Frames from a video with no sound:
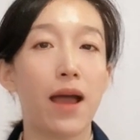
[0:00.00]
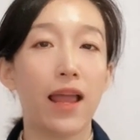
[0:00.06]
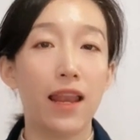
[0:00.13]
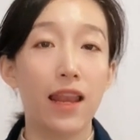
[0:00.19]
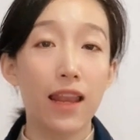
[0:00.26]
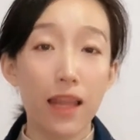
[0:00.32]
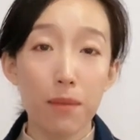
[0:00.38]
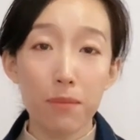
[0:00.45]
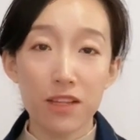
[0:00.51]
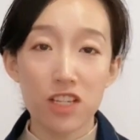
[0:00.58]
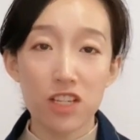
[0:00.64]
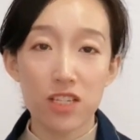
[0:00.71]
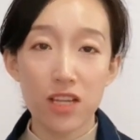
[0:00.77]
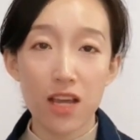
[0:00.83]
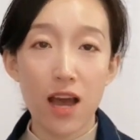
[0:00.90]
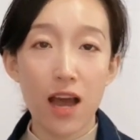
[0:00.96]
my
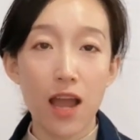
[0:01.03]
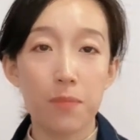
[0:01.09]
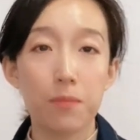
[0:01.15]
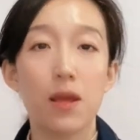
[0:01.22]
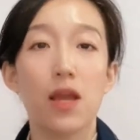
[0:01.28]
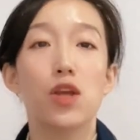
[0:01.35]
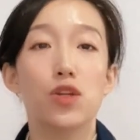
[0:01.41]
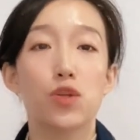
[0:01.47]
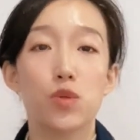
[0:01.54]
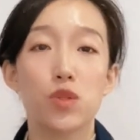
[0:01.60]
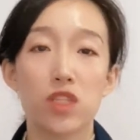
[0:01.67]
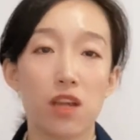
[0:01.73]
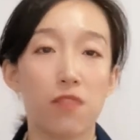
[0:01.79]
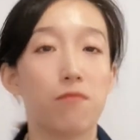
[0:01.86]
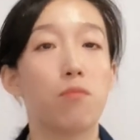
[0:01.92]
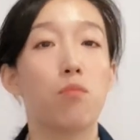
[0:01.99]
limited time to
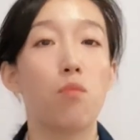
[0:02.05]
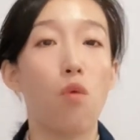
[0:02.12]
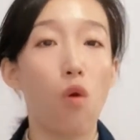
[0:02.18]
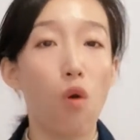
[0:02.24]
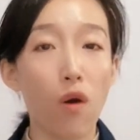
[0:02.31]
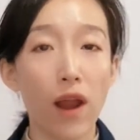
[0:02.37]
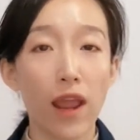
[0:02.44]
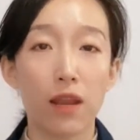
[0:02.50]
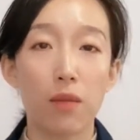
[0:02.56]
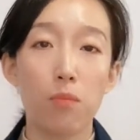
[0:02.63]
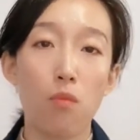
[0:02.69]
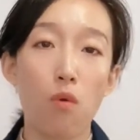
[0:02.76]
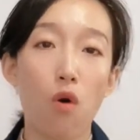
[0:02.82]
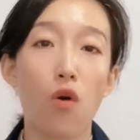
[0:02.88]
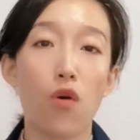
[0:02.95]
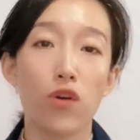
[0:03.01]
serve more
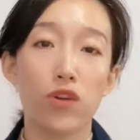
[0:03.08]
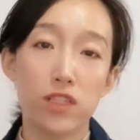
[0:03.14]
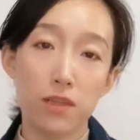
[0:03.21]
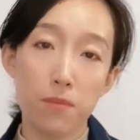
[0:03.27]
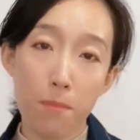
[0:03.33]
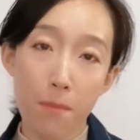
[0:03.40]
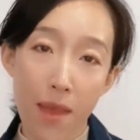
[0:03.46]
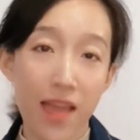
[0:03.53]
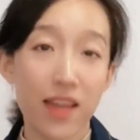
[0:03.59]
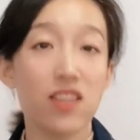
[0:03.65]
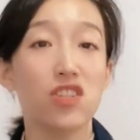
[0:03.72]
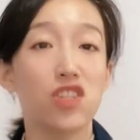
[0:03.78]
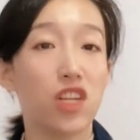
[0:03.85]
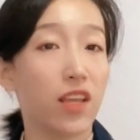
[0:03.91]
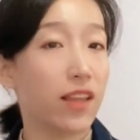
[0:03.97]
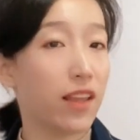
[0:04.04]
and more
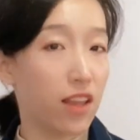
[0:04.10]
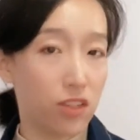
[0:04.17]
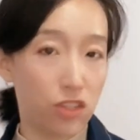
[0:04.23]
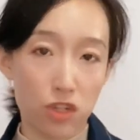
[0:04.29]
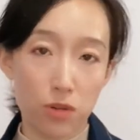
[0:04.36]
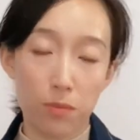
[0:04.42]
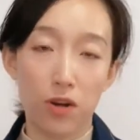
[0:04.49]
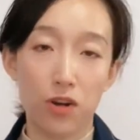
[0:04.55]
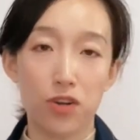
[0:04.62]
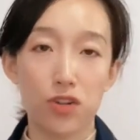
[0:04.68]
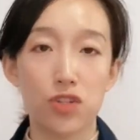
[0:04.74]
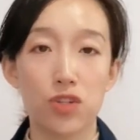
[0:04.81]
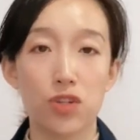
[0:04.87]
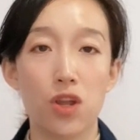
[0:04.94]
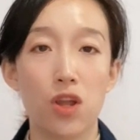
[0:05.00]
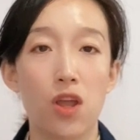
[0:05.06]
demanding
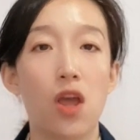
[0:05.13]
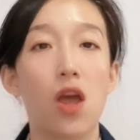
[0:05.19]
customers.